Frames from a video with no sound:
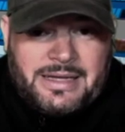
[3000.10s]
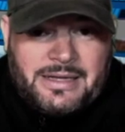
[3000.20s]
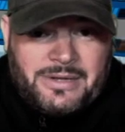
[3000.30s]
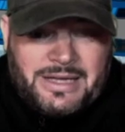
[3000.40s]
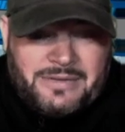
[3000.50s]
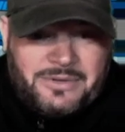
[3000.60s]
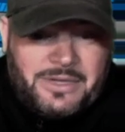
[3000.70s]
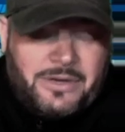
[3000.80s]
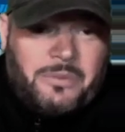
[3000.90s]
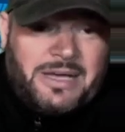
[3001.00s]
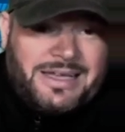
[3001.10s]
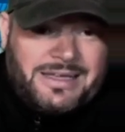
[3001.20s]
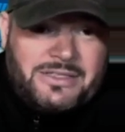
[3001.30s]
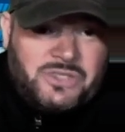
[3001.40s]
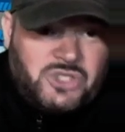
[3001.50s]
now they're having to go back
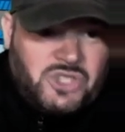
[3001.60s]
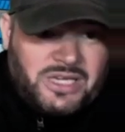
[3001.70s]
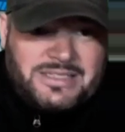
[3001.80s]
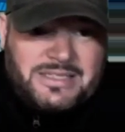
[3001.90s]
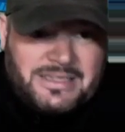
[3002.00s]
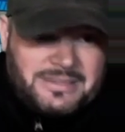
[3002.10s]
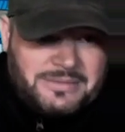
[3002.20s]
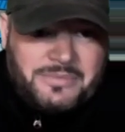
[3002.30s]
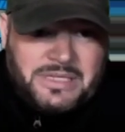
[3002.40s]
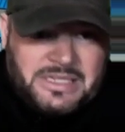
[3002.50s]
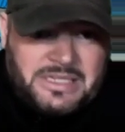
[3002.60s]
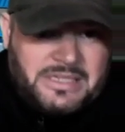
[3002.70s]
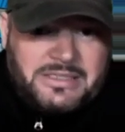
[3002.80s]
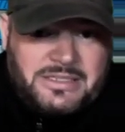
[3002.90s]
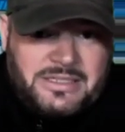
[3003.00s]
and adjust it
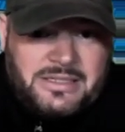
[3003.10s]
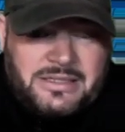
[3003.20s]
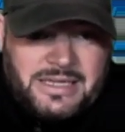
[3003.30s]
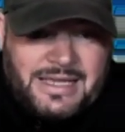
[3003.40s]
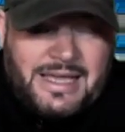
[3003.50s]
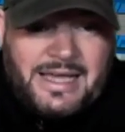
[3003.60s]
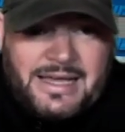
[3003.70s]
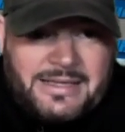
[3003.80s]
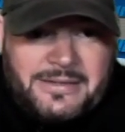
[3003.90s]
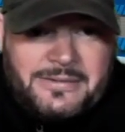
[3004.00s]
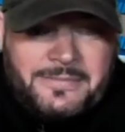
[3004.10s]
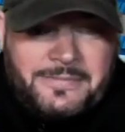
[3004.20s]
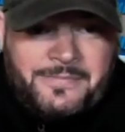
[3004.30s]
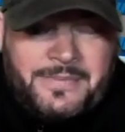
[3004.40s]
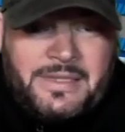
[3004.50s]
because they had it.
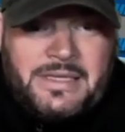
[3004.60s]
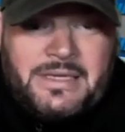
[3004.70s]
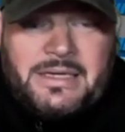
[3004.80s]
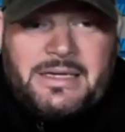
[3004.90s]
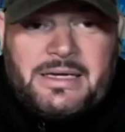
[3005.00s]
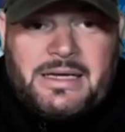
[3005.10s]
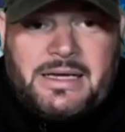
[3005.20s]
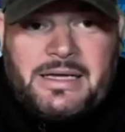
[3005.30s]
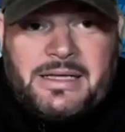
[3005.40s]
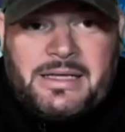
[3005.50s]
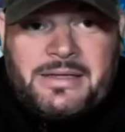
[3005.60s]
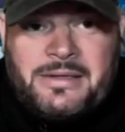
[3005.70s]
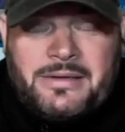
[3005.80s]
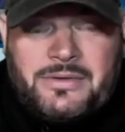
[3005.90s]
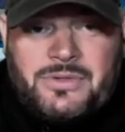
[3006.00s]

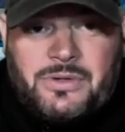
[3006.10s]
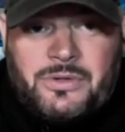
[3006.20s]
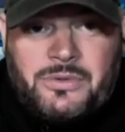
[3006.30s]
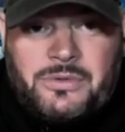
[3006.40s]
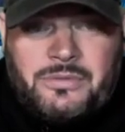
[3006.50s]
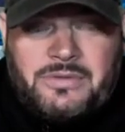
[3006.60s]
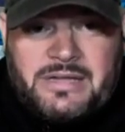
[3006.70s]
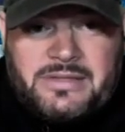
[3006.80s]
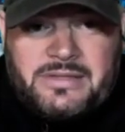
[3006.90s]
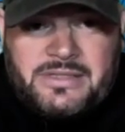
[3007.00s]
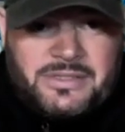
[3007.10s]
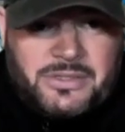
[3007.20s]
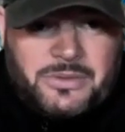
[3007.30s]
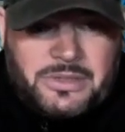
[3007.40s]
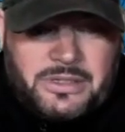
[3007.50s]
And so you've got this
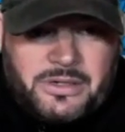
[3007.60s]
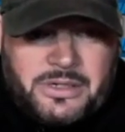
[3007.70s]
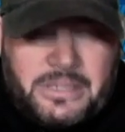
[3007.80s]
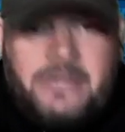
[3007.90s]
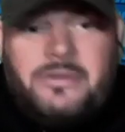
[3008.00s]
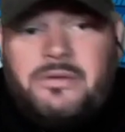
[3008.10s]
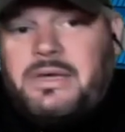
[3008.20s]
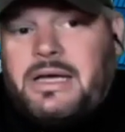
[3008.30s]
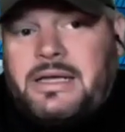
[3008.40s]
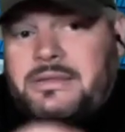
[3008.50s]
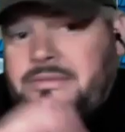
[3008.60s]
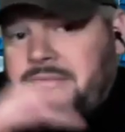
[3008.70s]
issue occurring. You've got it,